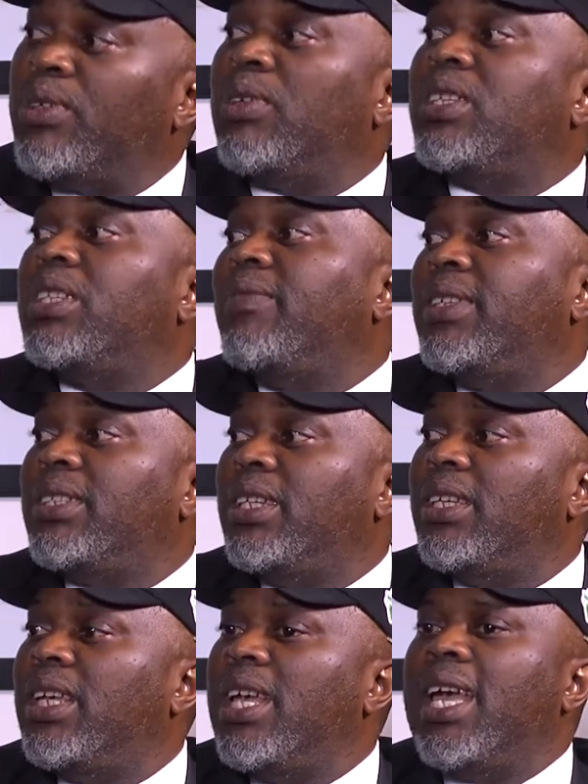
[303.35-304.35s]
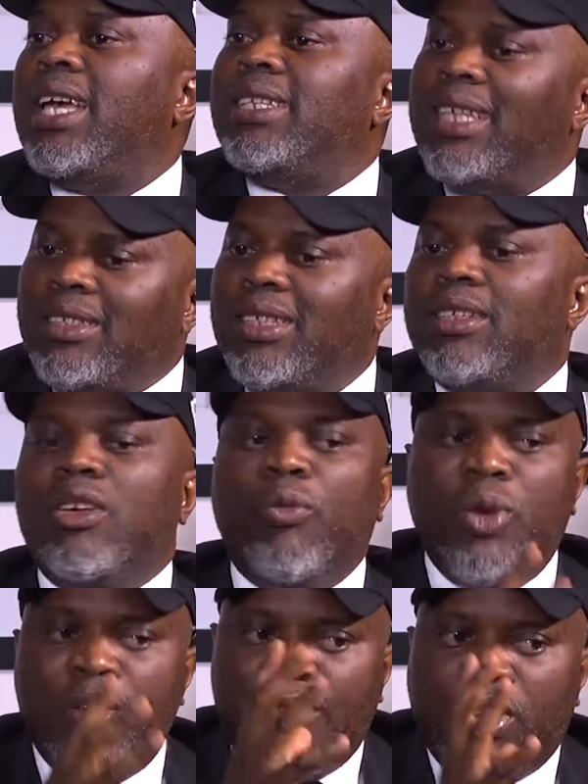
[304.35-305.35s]
Productivity. And that's it.
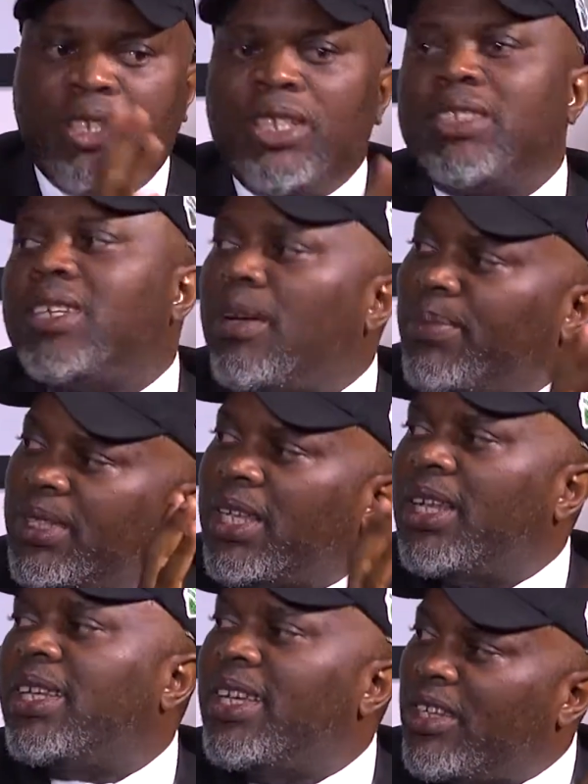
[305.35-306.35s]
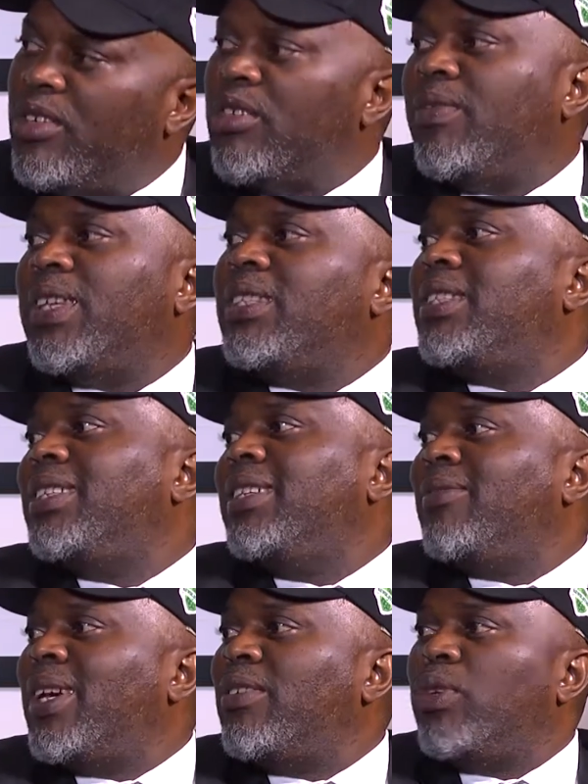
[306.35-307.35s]
We've got this capital in the university,
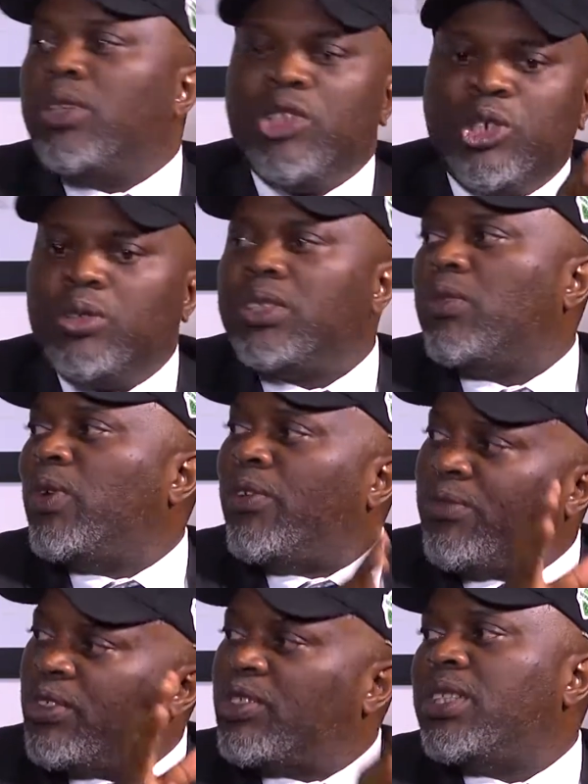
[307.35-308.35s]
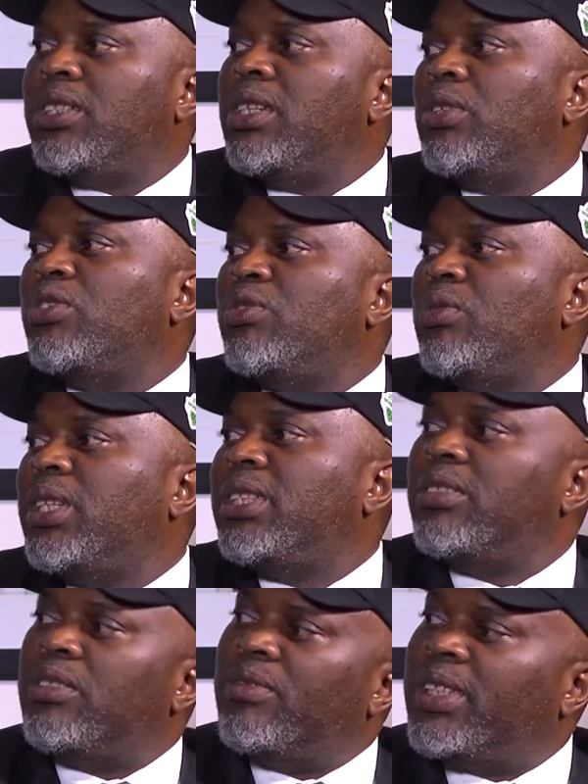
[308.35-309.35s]
right? We're not using it. We're frustrating those
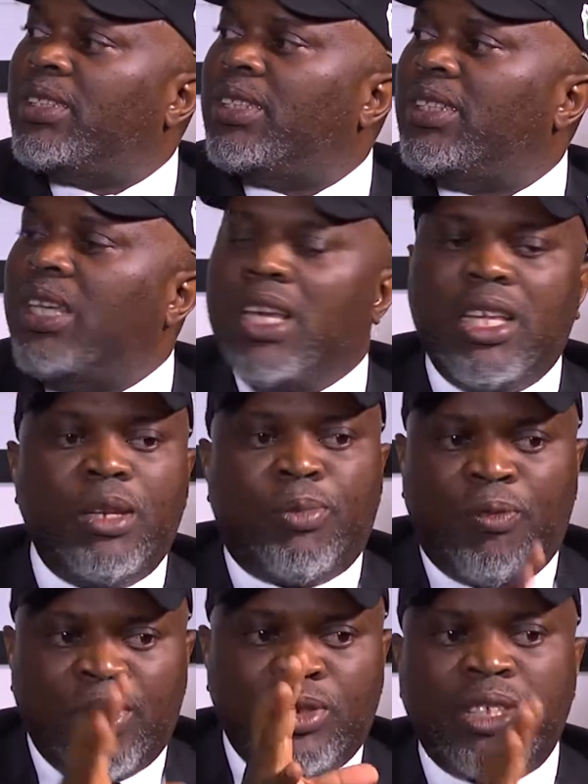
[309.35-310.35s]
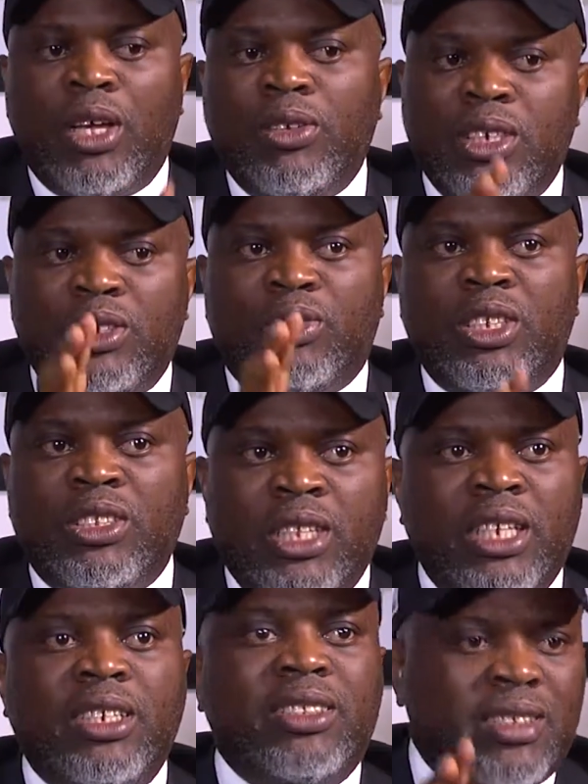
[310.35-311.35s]
students in university. The professors are only
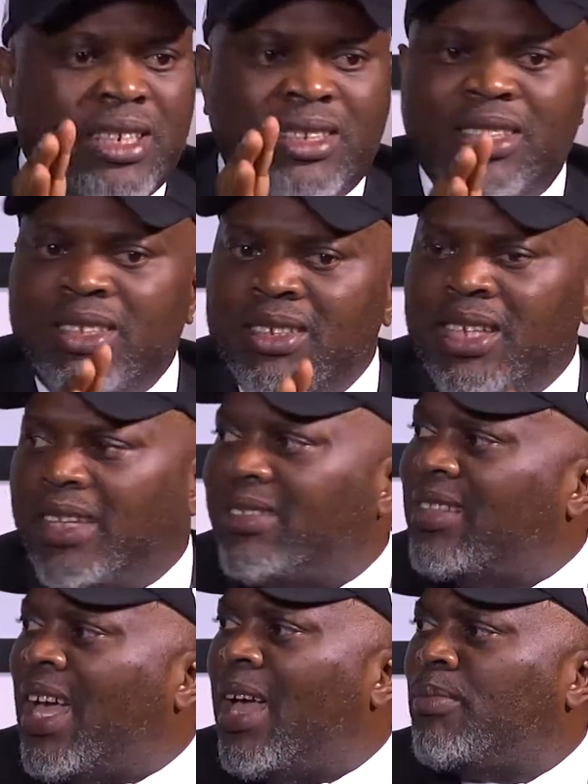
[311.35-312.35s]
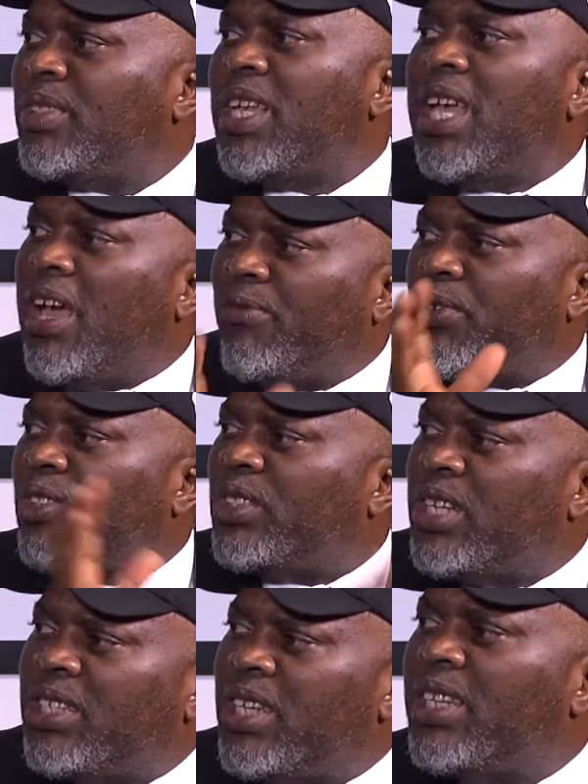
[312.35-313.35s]
interested in setting exams and
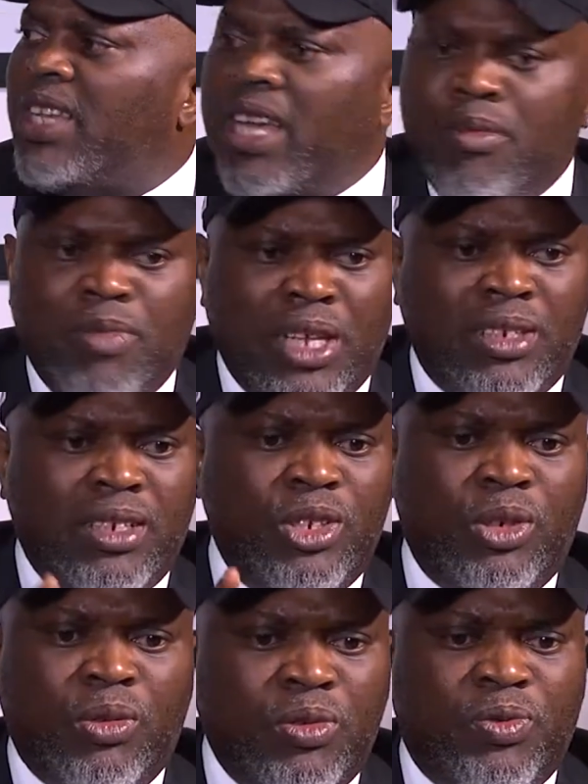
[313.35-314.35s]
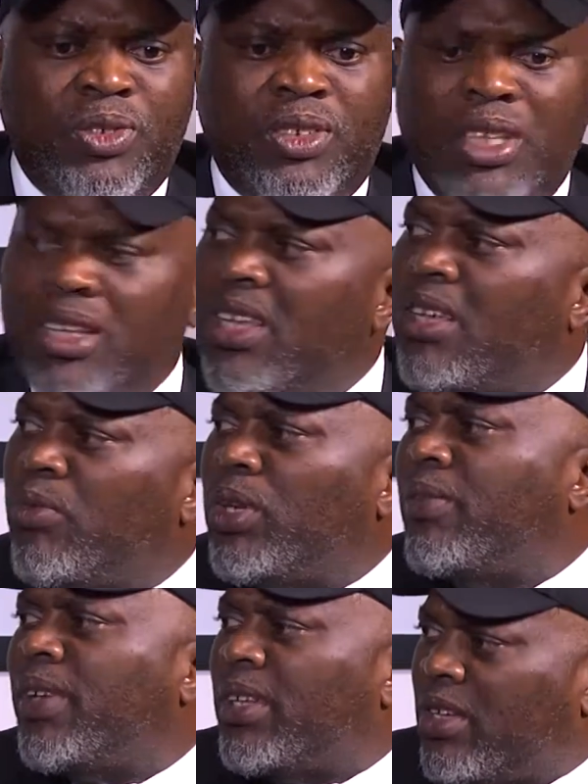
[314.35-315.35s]
frustrating them and, you know, if it's
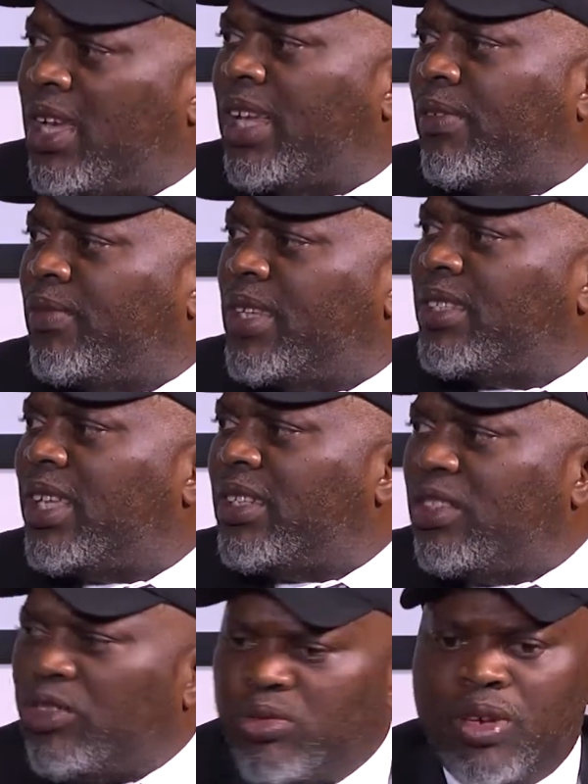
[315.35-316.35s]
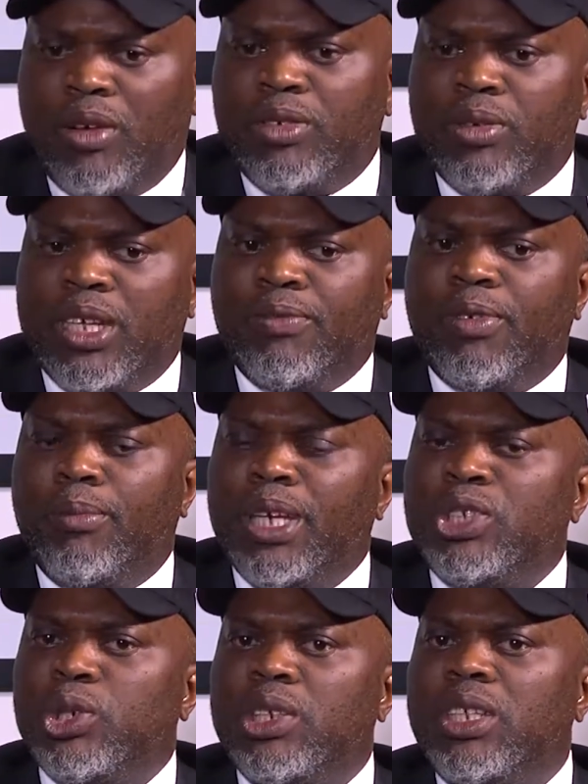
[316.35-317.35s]
whatever the kind of things that they do. I don't have to
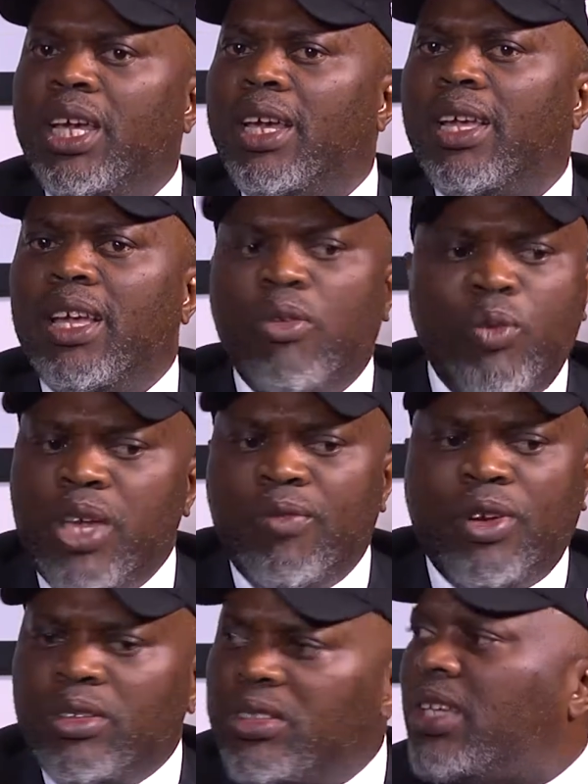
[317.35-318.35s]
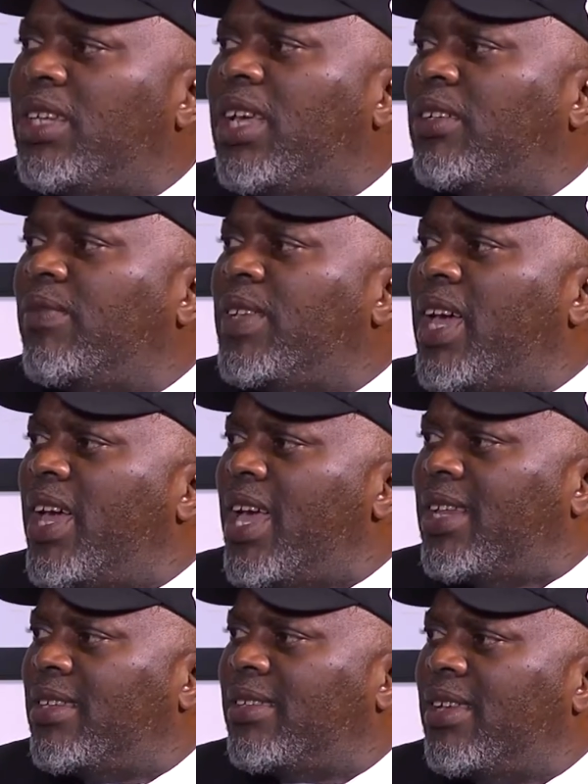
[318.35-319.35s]
mention it here. We've got to take it out of their
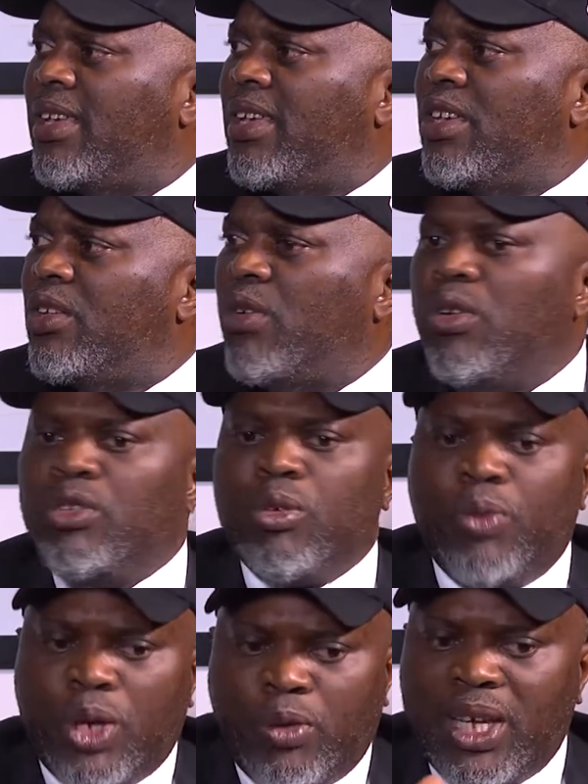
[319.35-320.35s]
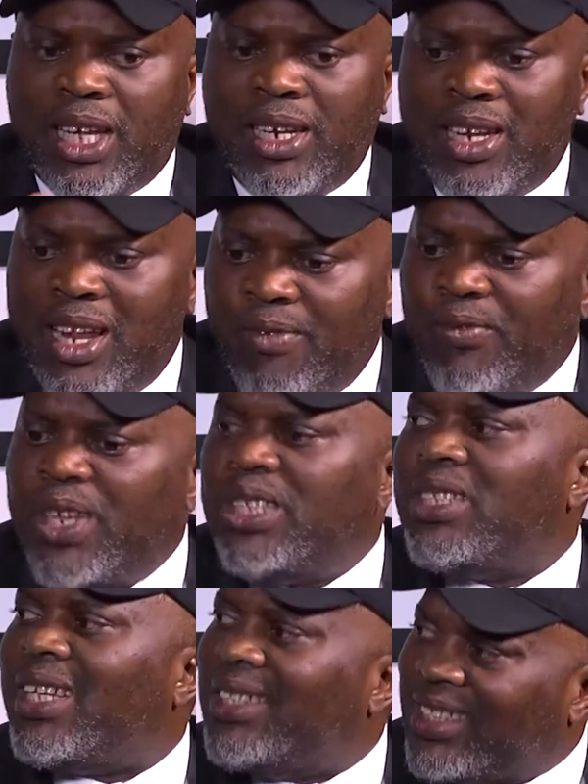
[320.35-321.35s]
hands, you know, so we can
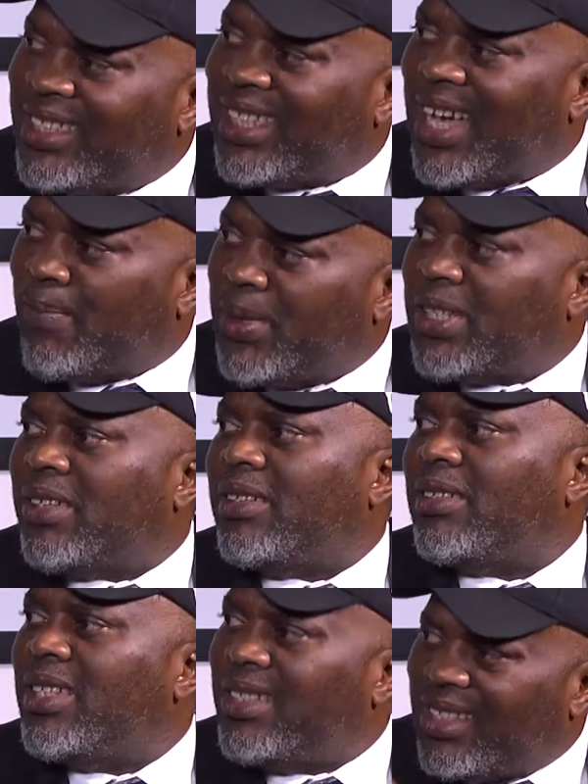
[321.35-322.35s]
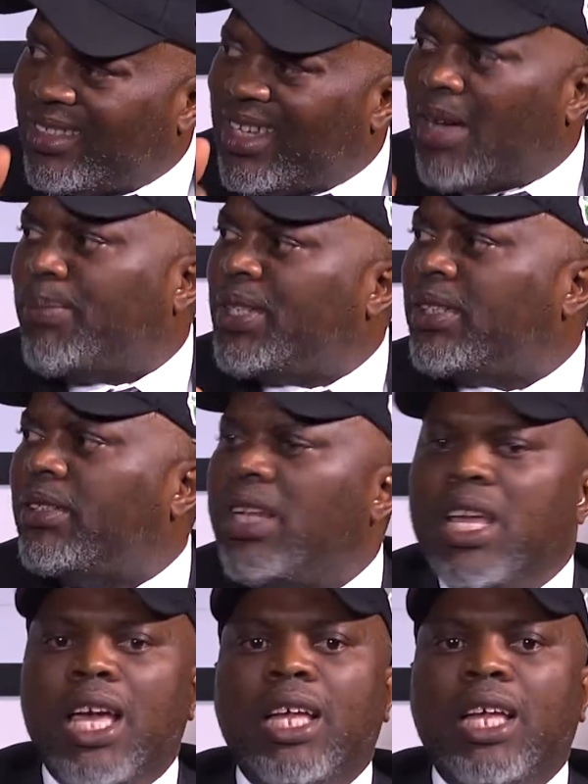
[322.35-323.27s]
leverage that. It is capital. It is capital.